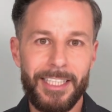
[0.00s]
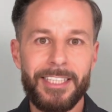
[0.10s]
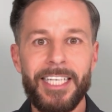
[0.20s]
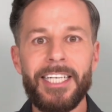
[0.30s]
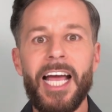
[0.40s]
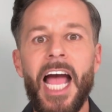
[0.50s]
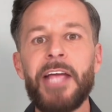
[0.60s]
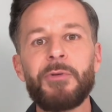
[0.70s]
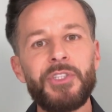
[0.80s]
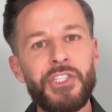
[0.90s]
then I
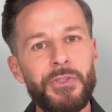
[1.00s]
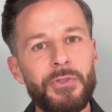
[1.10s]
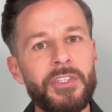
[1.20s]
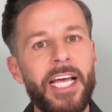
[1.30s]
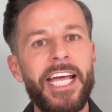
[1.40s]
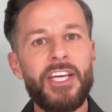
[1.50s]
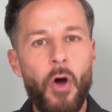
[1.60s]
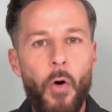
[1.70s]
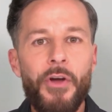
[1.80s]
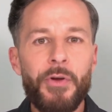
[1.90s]
could use a
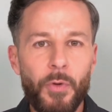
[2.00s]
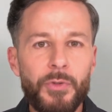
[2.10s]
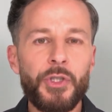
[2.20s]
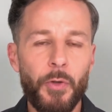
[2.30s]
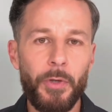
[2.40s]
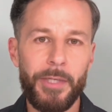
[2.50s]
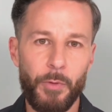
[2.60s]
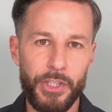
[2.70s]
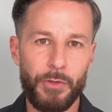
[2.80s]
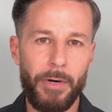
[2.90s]
oil controlling
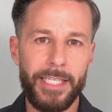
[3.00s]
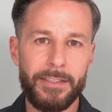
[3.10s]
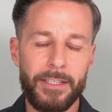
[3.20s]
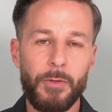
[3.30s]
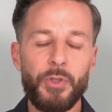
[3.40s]
moisturizer,